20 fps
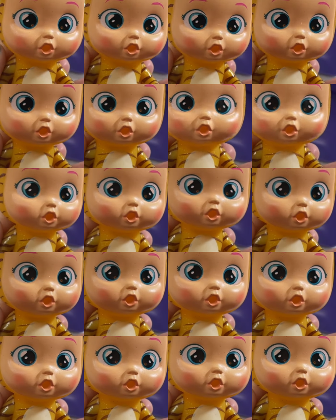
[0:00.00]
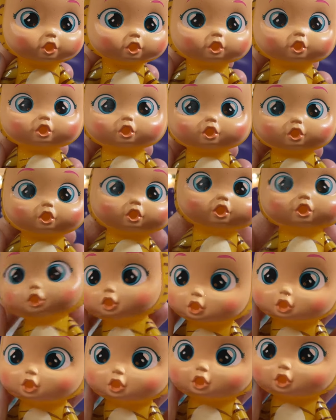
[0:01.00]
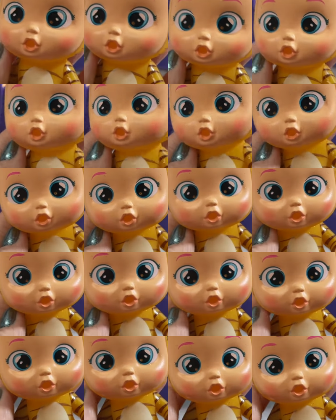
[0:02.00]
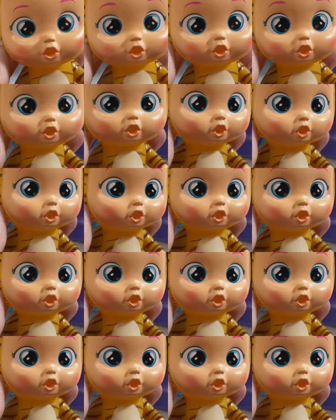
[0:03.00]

is Nala, just like the Lion King, even though